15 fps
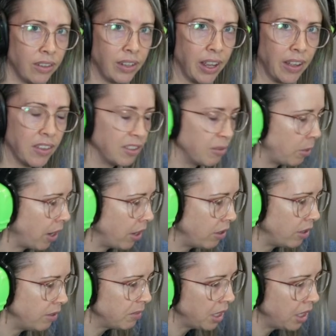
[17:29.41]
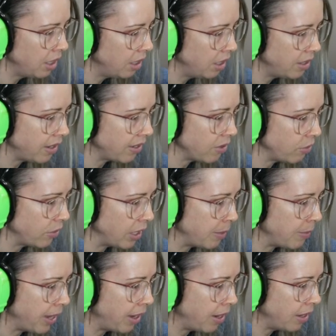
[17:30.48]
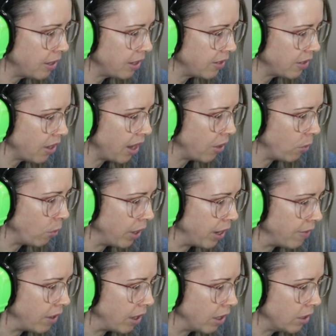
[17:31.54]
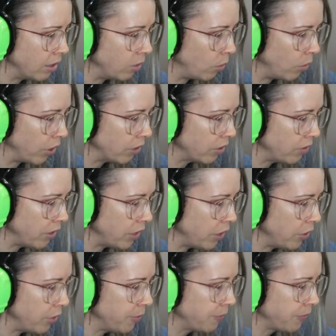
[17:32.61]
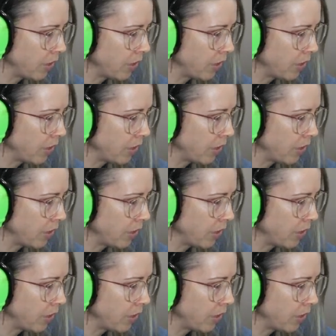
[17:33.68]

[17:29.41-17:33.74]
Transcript: the other spiral doesn't really matter, it's kind of whatever works for you.